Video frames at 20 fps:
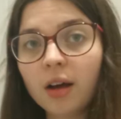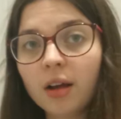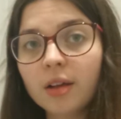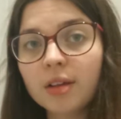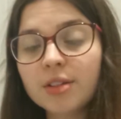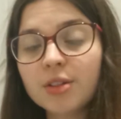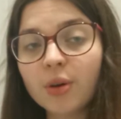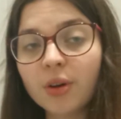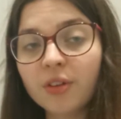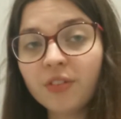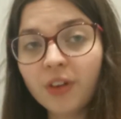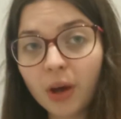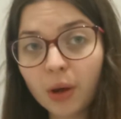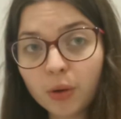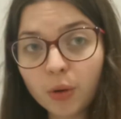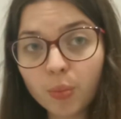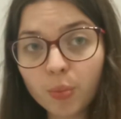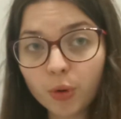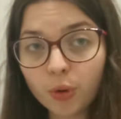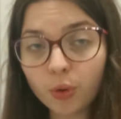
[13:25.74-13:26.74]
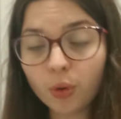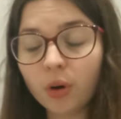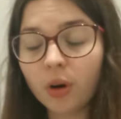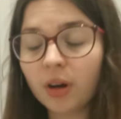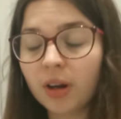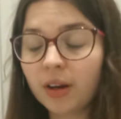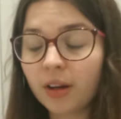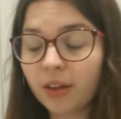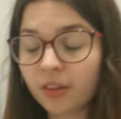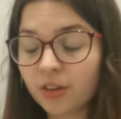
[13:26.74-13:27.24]
So I found and
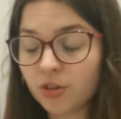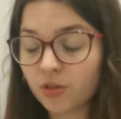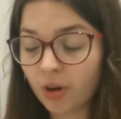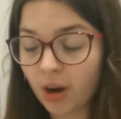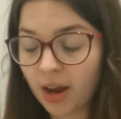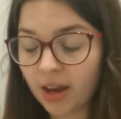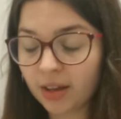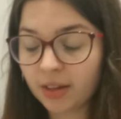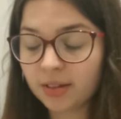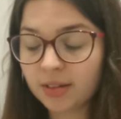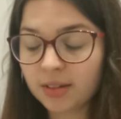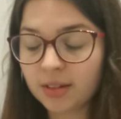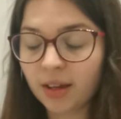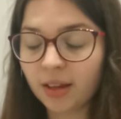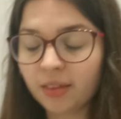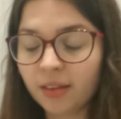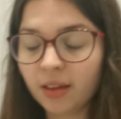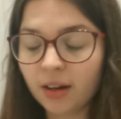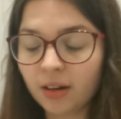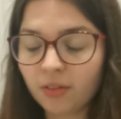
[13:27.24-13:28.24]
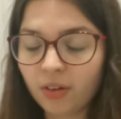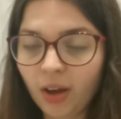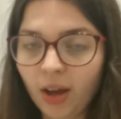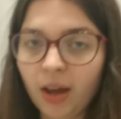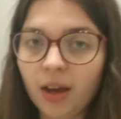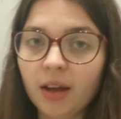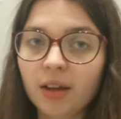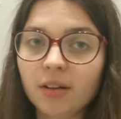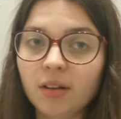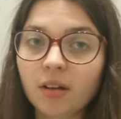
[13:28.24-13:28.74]
bought another dress, and then I've
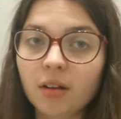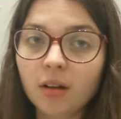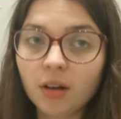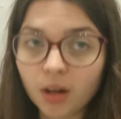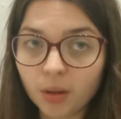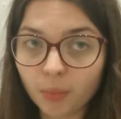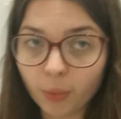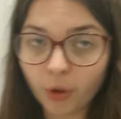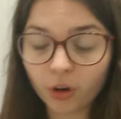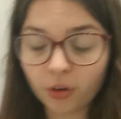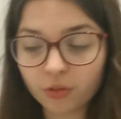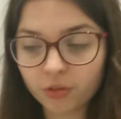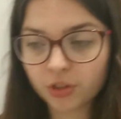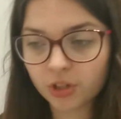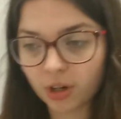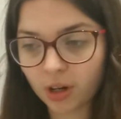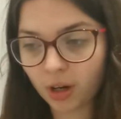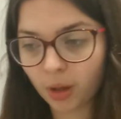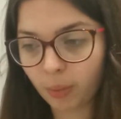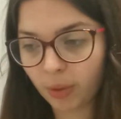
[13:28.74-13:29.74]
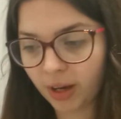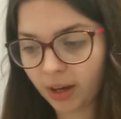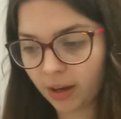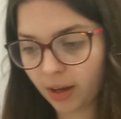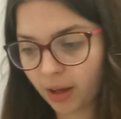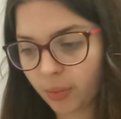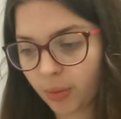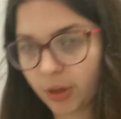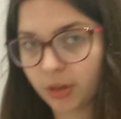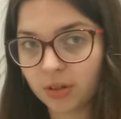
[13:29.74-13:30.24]
had a nightmare of a journey
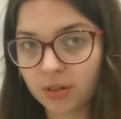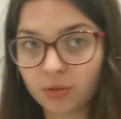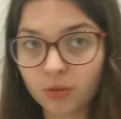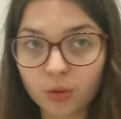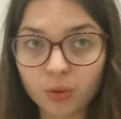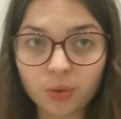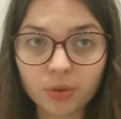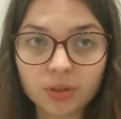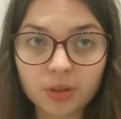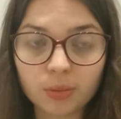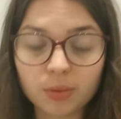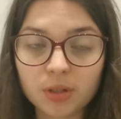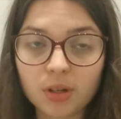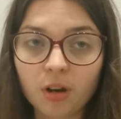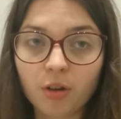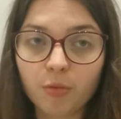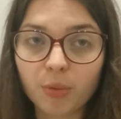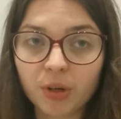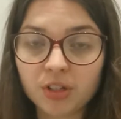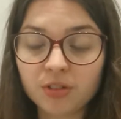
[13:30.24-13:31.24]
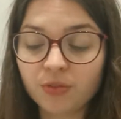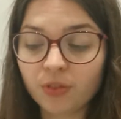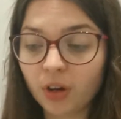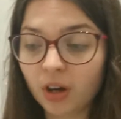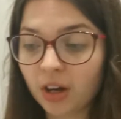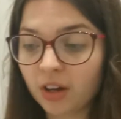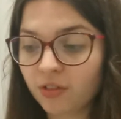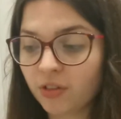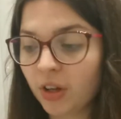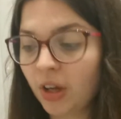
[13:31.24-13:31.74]
back because, of course, it was
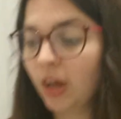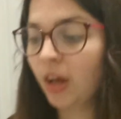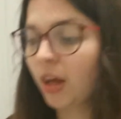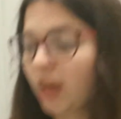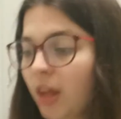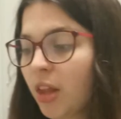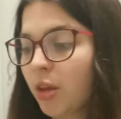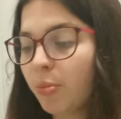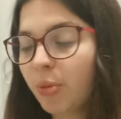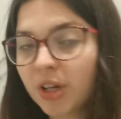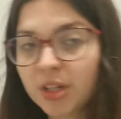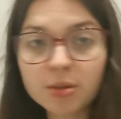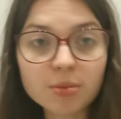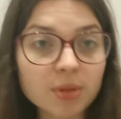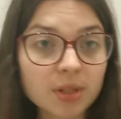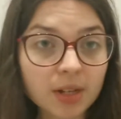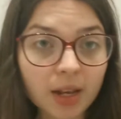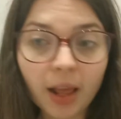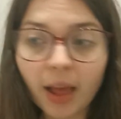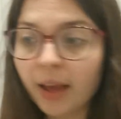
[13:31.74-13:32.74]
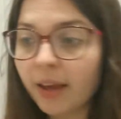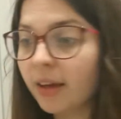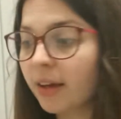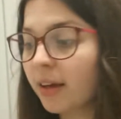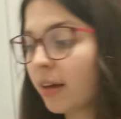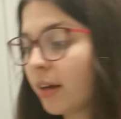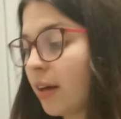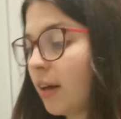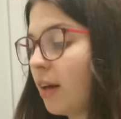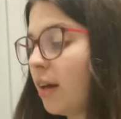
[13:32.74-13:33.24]
5:30. The bus was
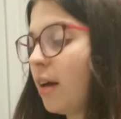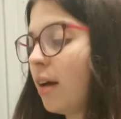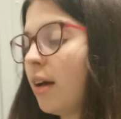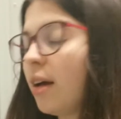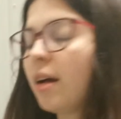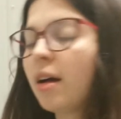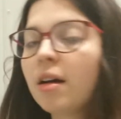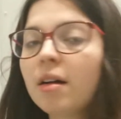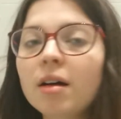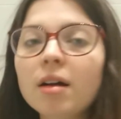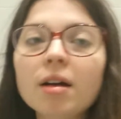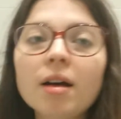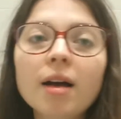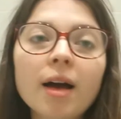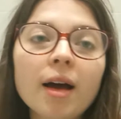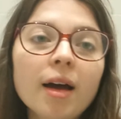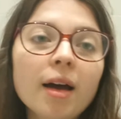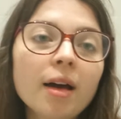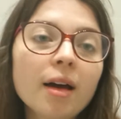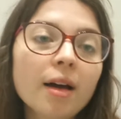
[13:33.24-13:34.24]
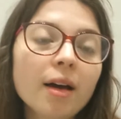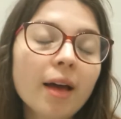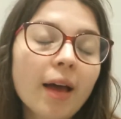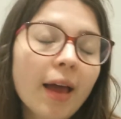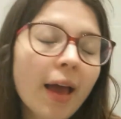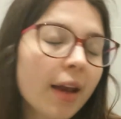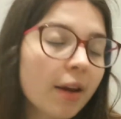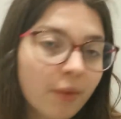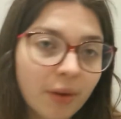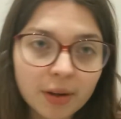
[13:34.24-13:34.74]
late.
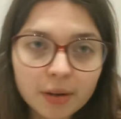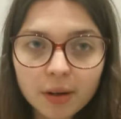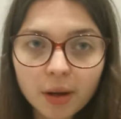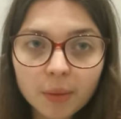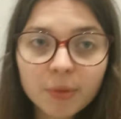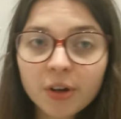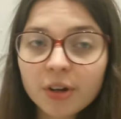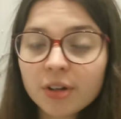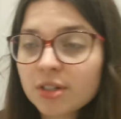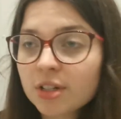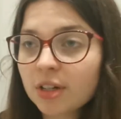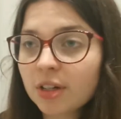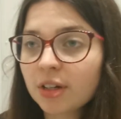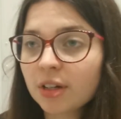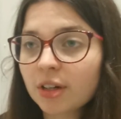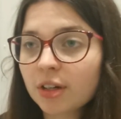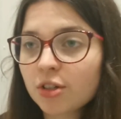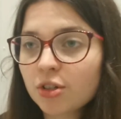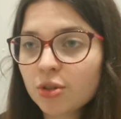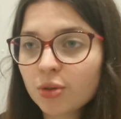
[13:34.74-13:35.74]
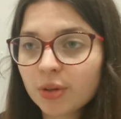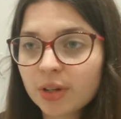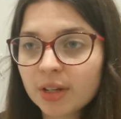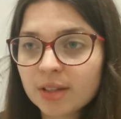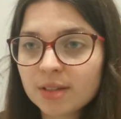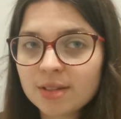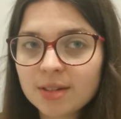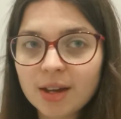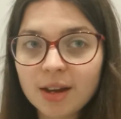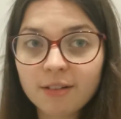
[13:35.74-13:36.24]
Anyway, I'm going to
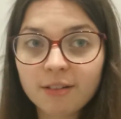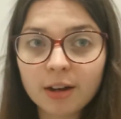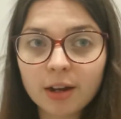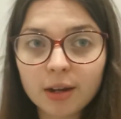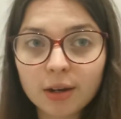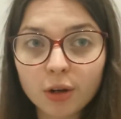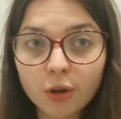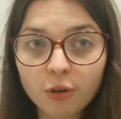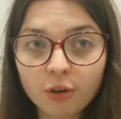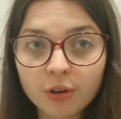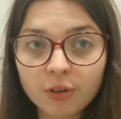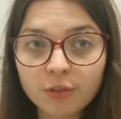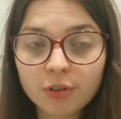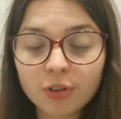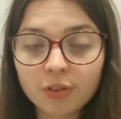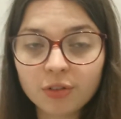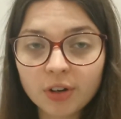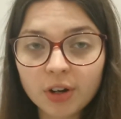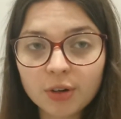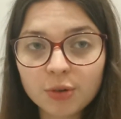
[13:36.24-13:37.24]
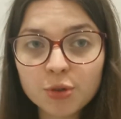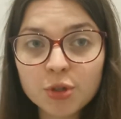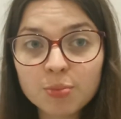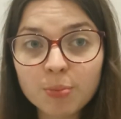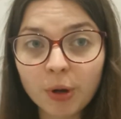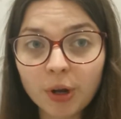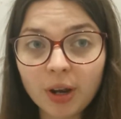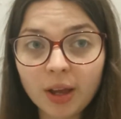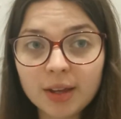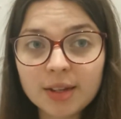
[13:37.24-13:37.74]
join Sarah and Lauren for the final
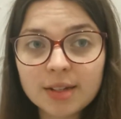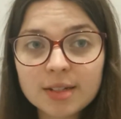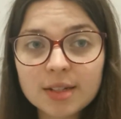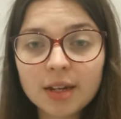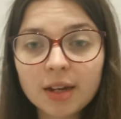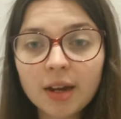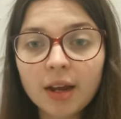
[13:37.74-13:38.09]
spotlight